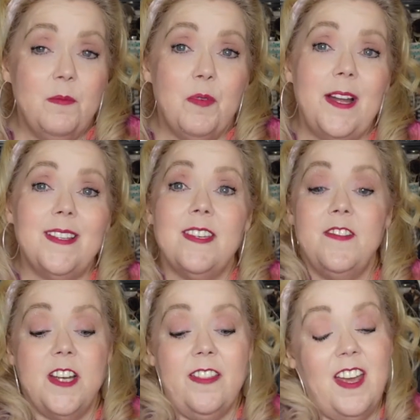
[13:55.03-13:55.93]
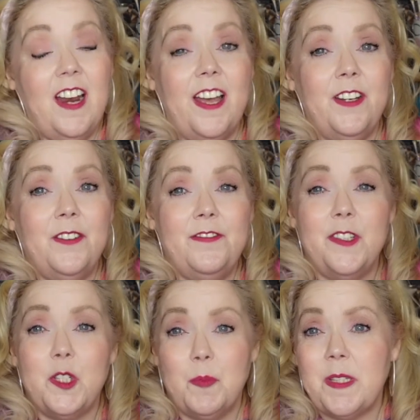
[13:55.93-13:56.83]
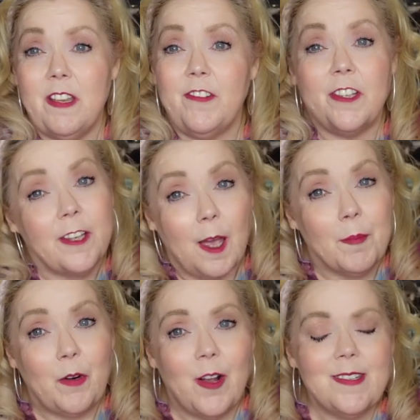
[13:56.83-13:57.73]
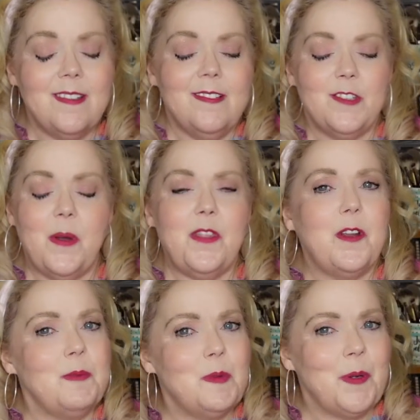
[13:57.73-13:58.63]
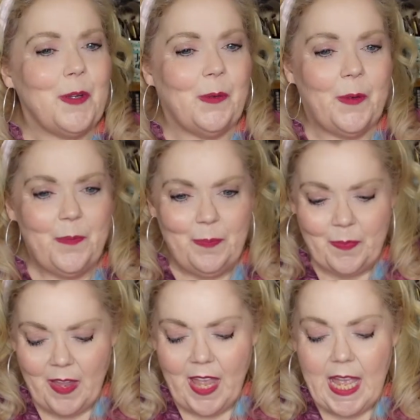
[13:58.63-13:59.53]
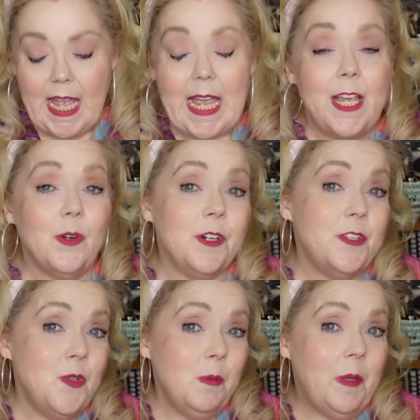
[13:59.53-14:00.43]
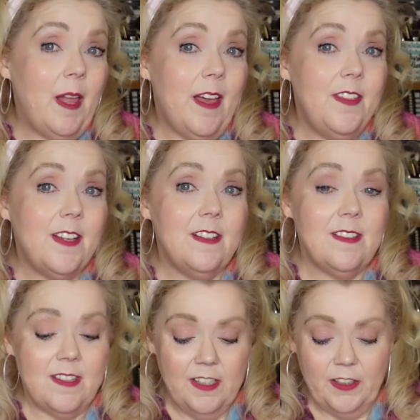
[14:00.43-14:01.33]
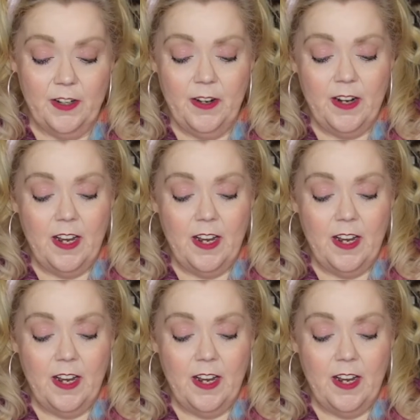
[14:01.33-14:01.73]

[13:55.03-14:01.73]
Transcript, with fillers: brands have done that. I don't specifically come across it, so I thought it was pretty cool. In order to apply the concealer,